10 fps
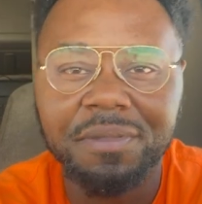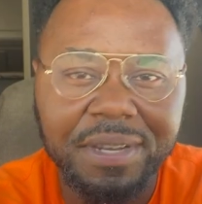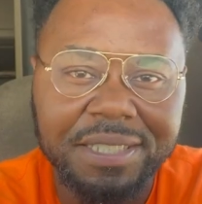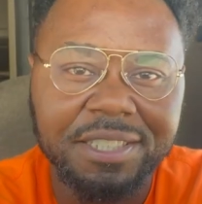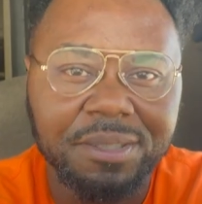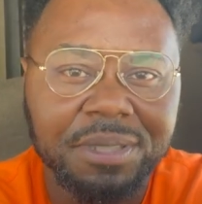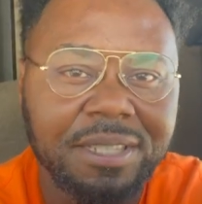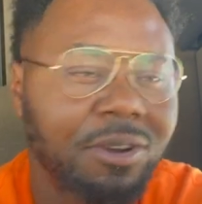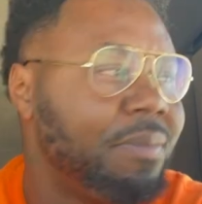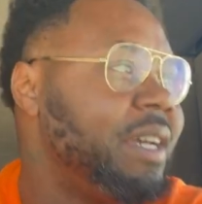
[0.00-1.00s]
If I see them
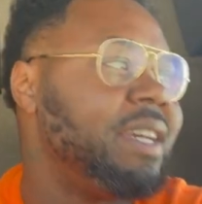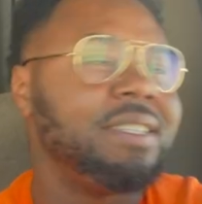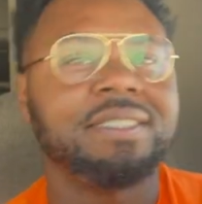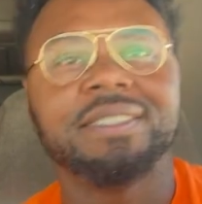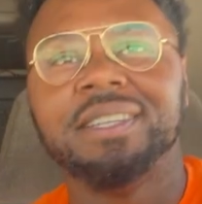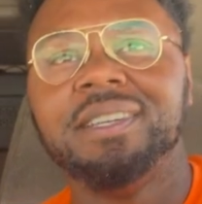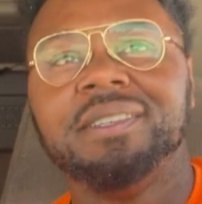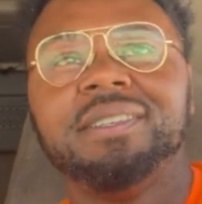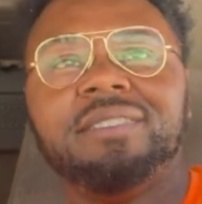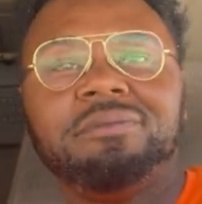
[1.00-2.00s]
snowmans,
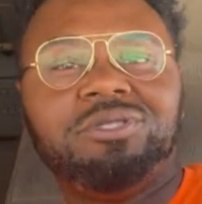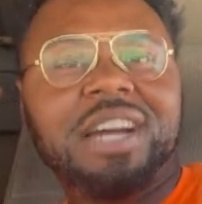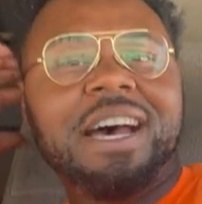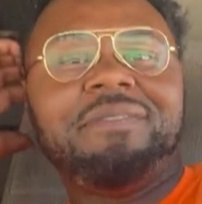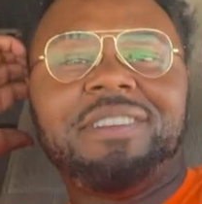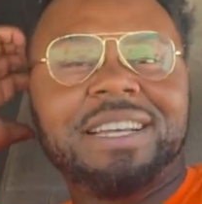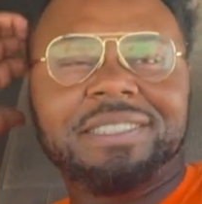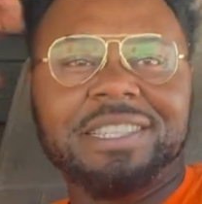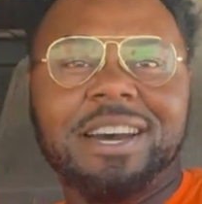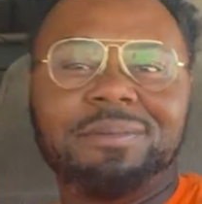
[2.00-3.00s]
I'm driving and I
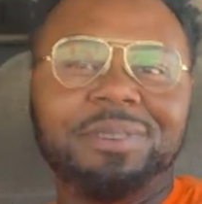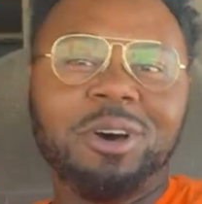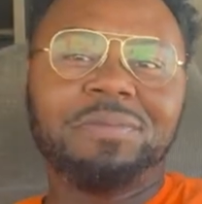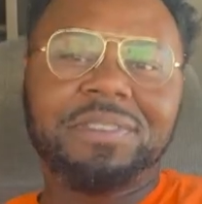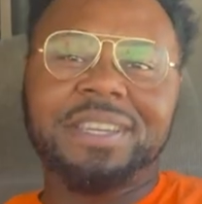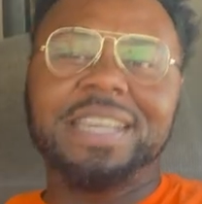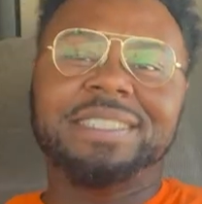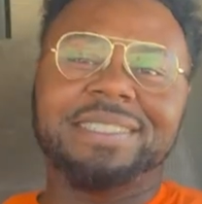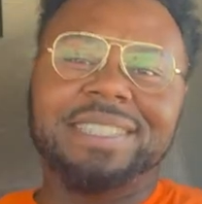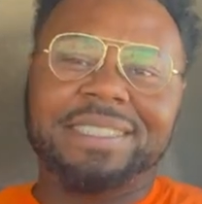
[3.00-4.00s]
see all the
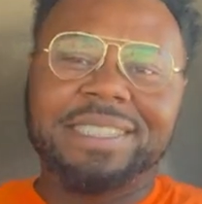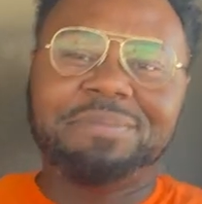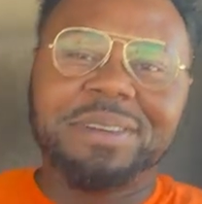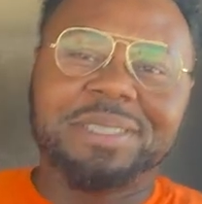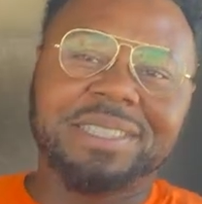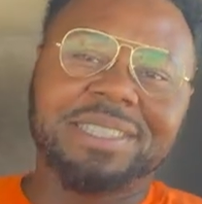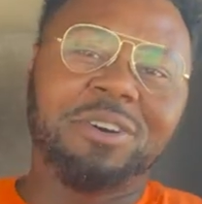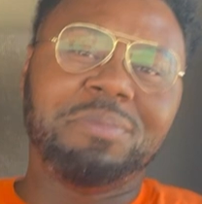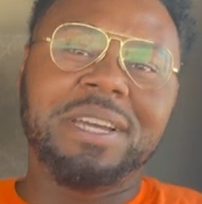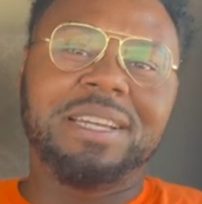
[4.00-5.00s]
notifications. I see a bunch of
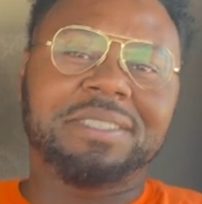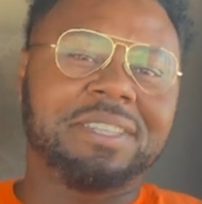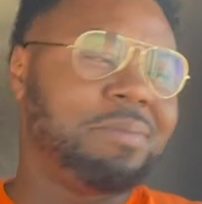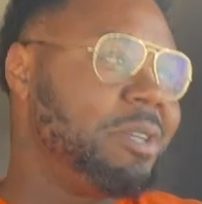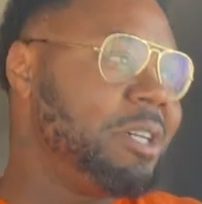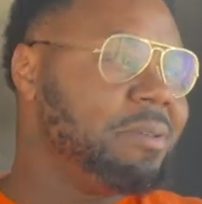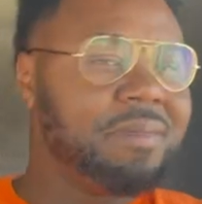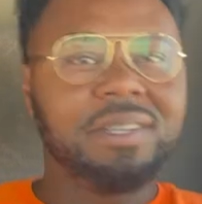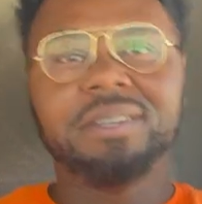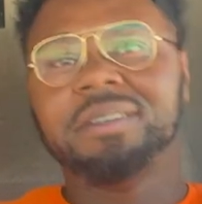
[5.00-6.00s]
snowmans coming up.
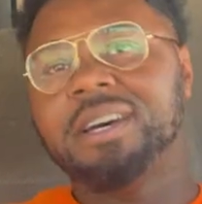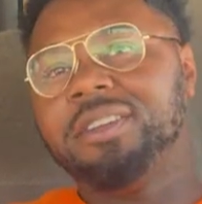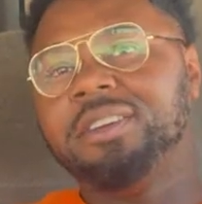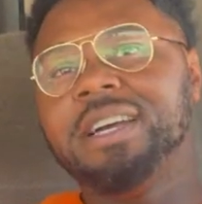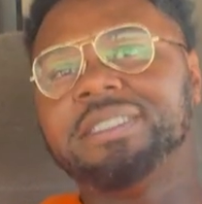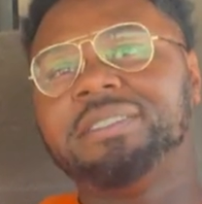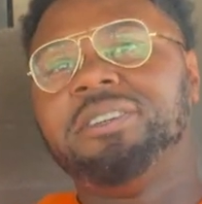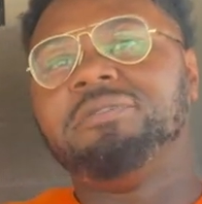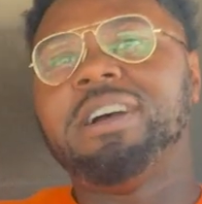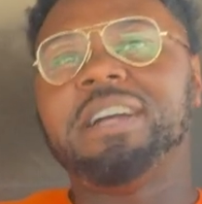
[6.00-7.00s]
I know y'all
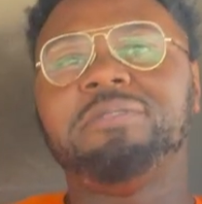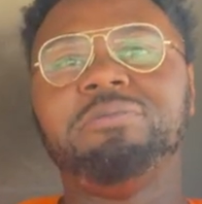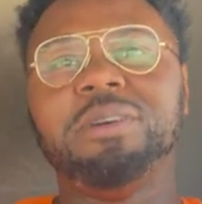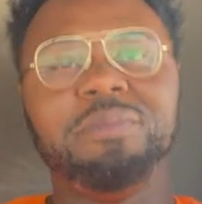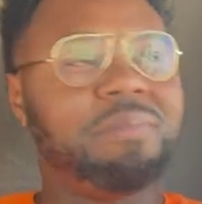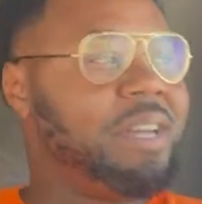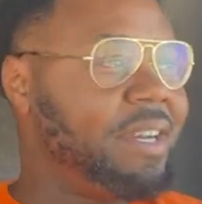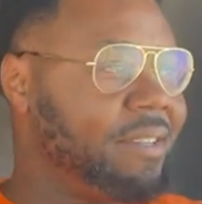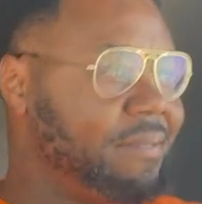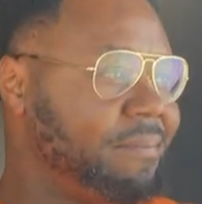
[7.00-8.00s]
still rocking with me, man.